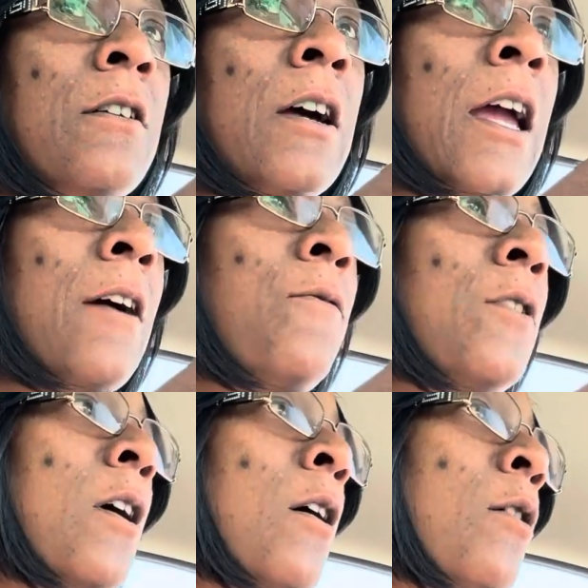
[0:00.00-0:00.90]
a
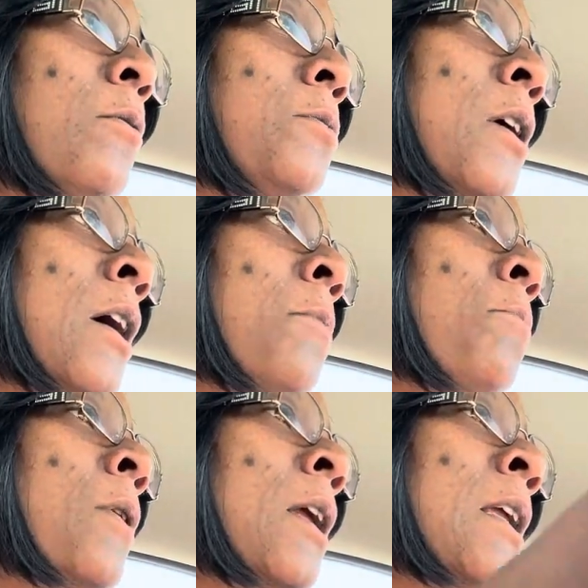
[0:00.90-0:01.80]
handful of homes,
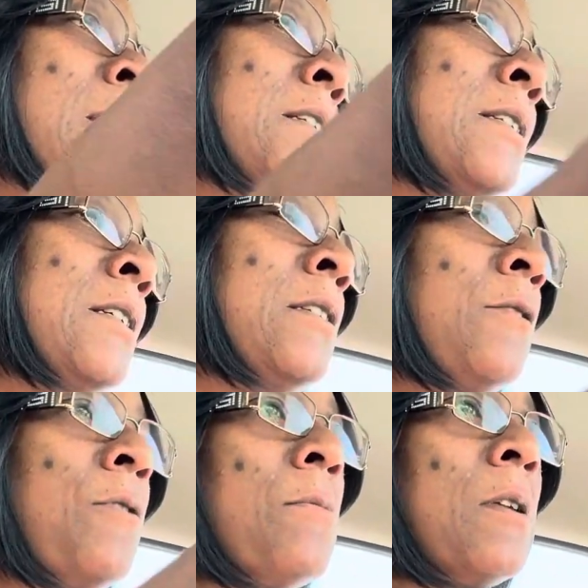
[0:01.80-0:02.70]
but it existed
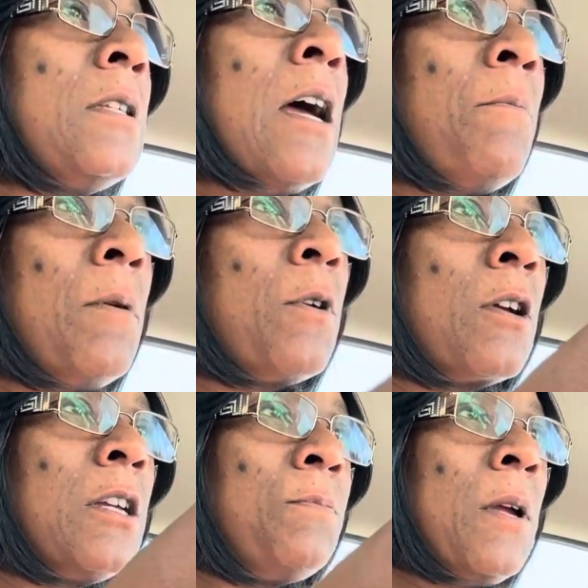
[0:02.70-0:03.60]
from the time period
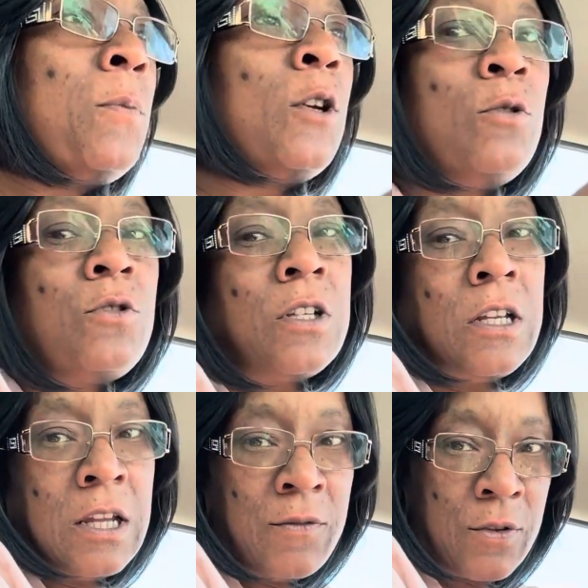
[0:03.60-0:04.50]
because people used to
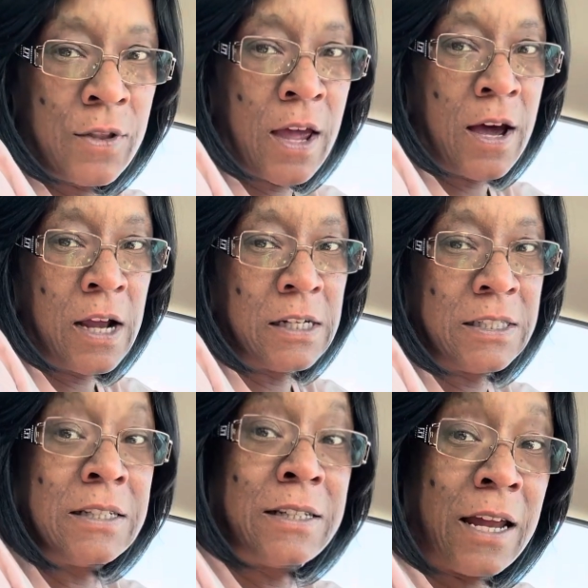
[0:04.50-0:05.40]
live on that island.
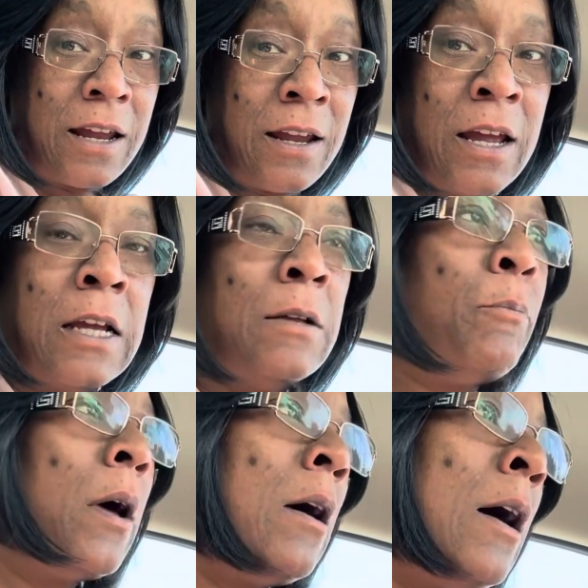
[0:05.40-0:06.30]
Today,
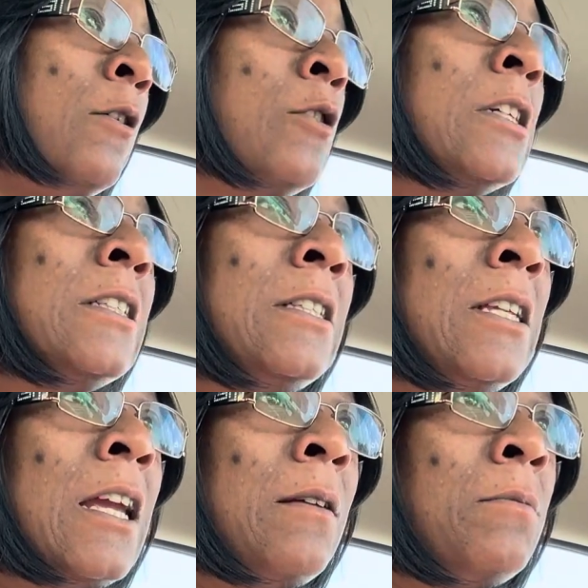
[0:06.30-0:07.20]
Belle Isle is
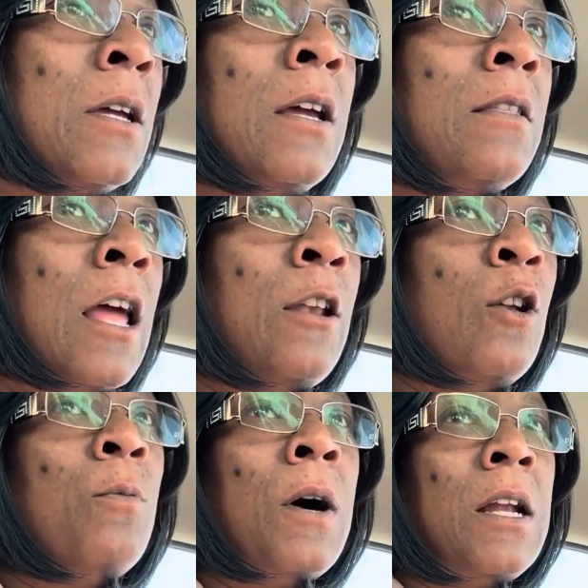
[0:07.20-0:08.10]
deemed that
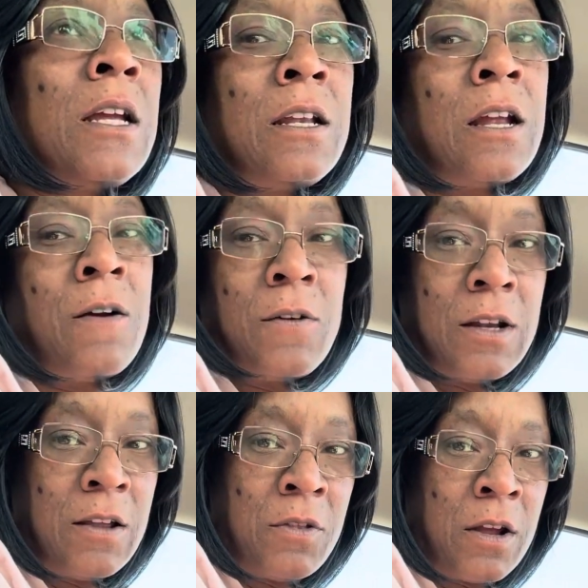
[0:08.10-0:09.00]
nobody can ever
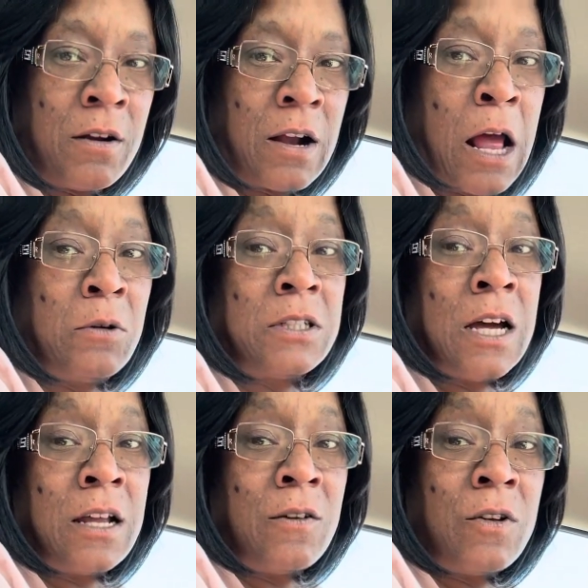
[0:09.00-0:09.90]
live there
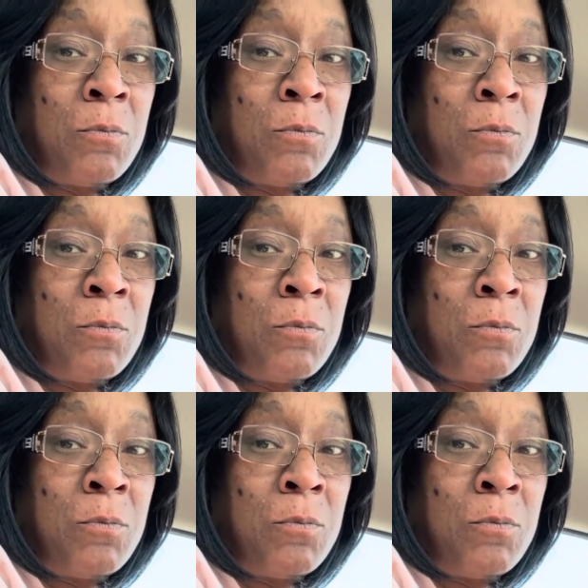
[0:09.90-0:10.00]
outside of it